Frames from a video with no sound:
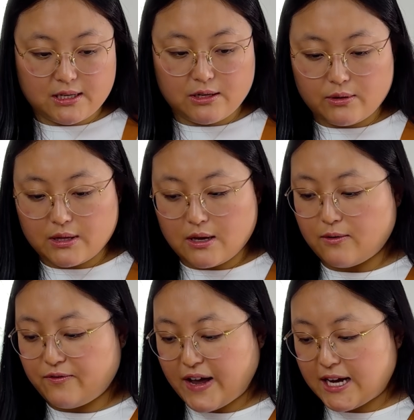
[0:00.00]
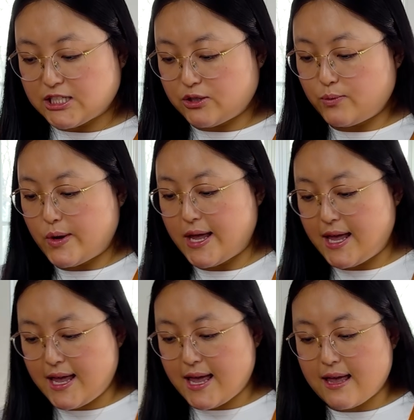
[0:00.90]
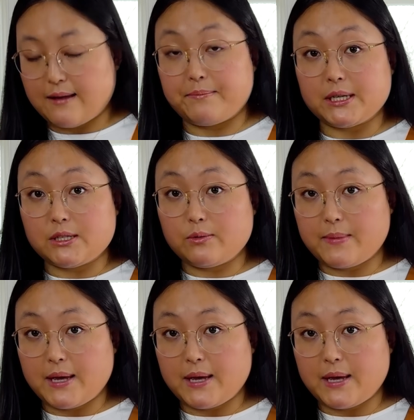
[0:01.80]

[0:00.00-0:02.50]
do it the old-fashioned way and mix it with my